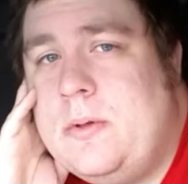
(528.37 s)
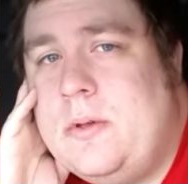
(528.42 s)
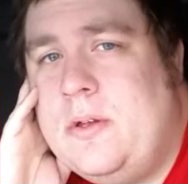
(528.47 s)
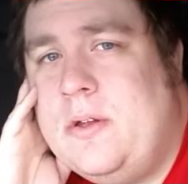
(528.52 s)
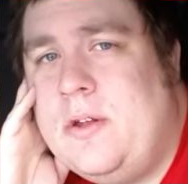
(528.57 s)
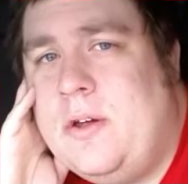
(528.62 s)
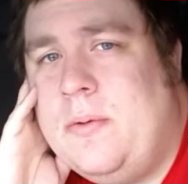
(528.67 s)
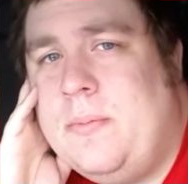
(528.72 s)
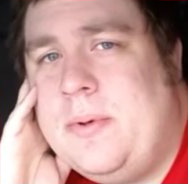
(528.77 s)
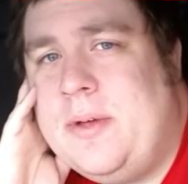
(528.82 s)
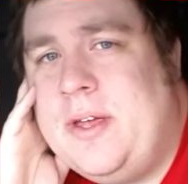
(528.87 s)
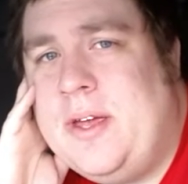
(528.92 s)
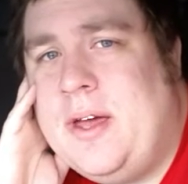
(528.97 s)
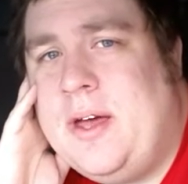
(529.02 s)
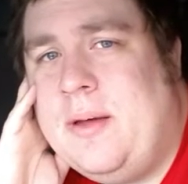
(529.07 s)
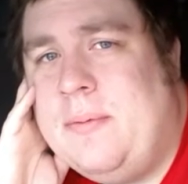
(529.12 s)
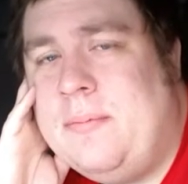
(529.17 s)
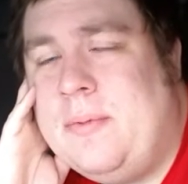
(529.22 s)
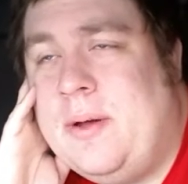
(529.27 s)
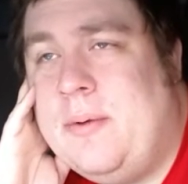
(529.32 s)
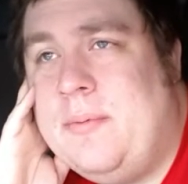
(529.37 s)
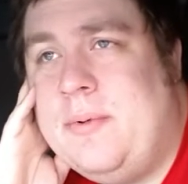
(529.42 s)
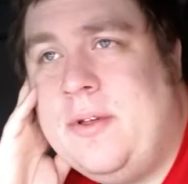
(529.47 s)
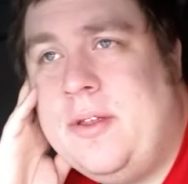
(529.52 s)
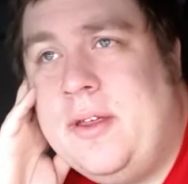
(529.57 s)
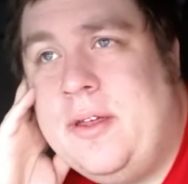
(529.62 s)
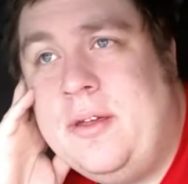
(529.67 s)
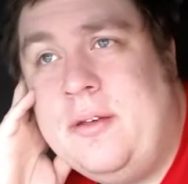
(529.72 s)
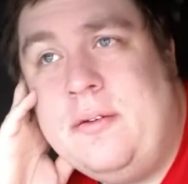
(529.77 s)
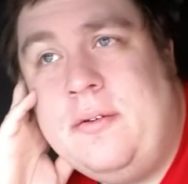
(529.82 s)
You know, but yeah, I'm
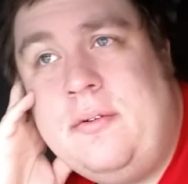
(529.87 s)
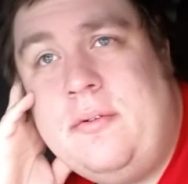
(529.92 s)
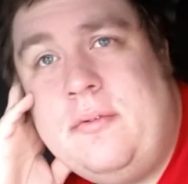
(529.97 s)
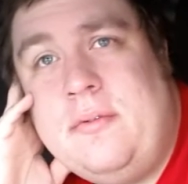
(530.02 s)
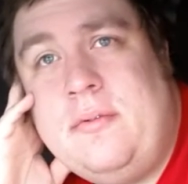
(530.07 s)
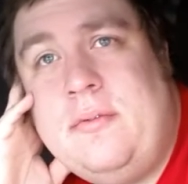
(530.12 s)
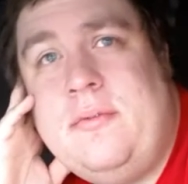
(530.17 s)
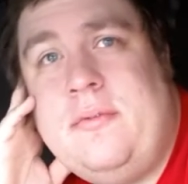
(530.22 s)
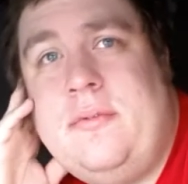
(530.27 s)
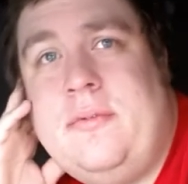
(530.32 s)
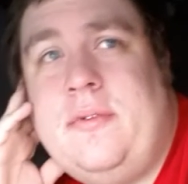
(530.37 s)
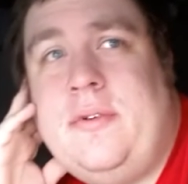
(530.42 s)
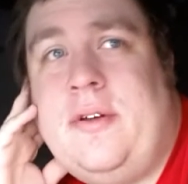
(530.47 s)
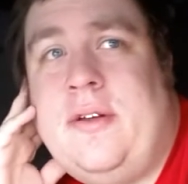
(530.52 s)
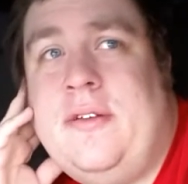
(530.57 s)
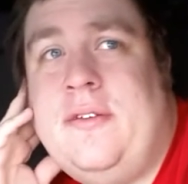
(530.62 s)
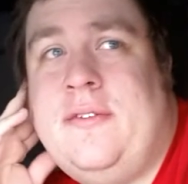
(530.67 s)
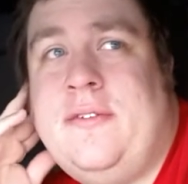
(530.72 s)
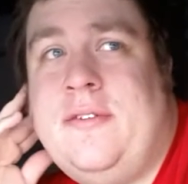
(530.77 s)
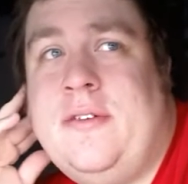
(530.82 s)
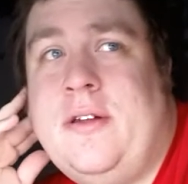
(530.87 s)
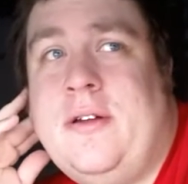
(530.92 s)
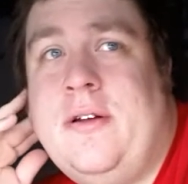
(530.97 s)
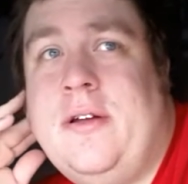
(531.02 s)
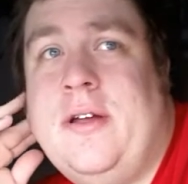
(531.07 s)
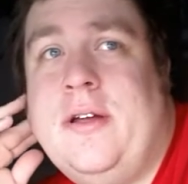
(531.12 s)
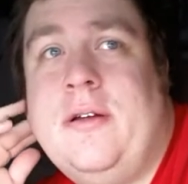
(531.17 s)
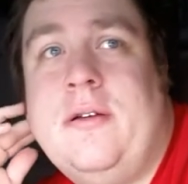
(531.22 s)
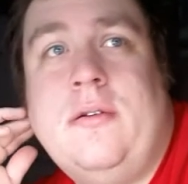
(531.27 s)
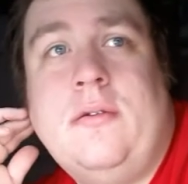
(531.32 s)
really
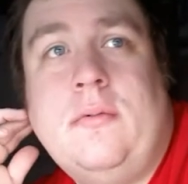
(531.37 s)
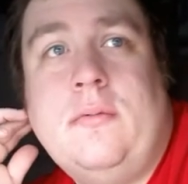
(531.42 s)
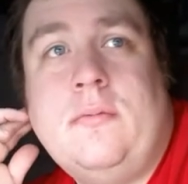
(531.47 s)
considering